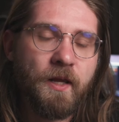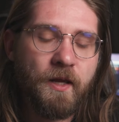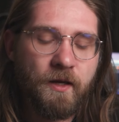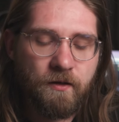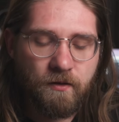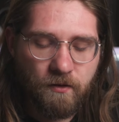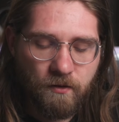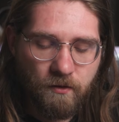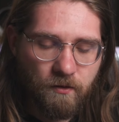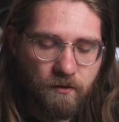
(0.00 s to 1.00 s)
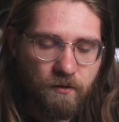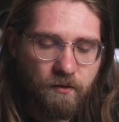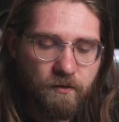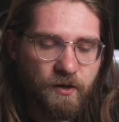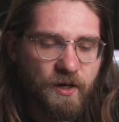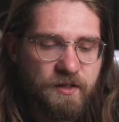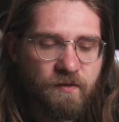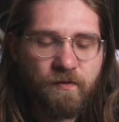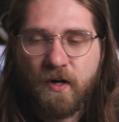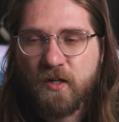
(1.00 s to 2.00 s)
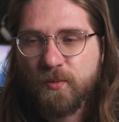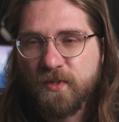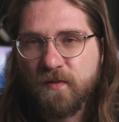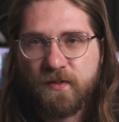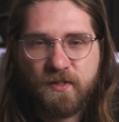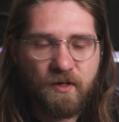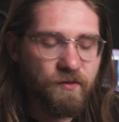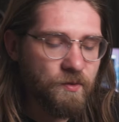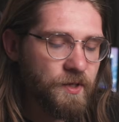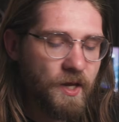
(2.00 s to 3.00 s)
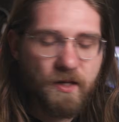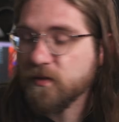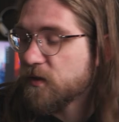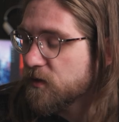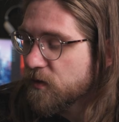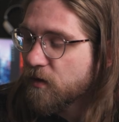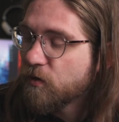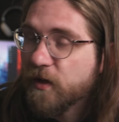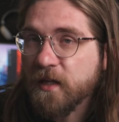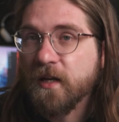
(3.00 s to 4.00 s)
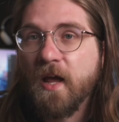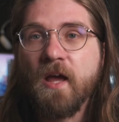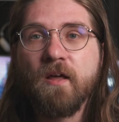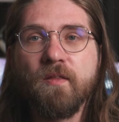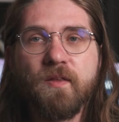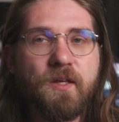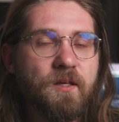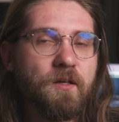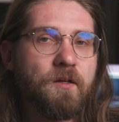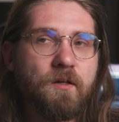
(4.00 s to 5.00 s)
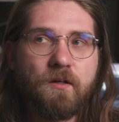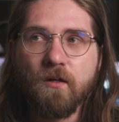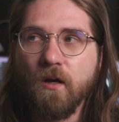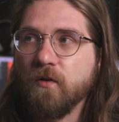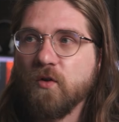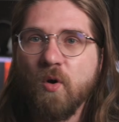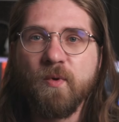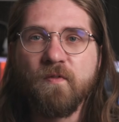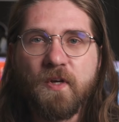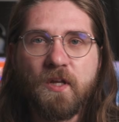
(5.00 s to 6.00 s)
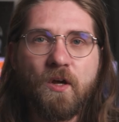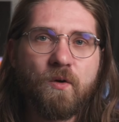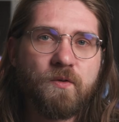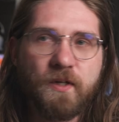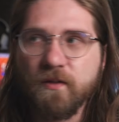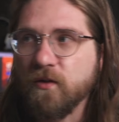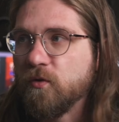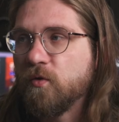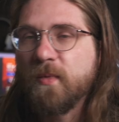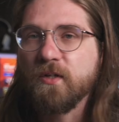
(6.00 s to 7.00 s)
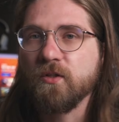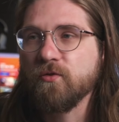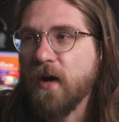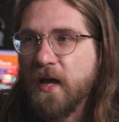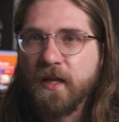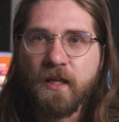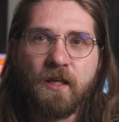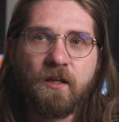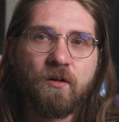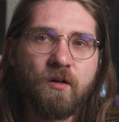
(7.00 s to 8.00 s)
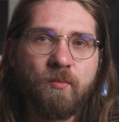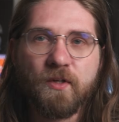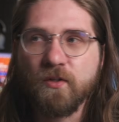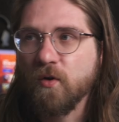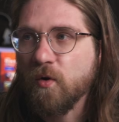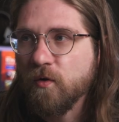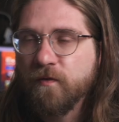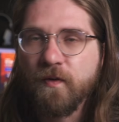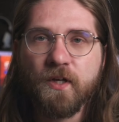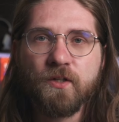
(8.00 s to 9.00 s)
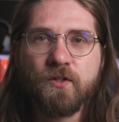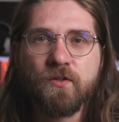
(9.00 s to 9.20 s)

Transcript: And there is a very specific set of use cases, like looking at the Adobe videos, like the dude makes a dragon or he makes a goldfish.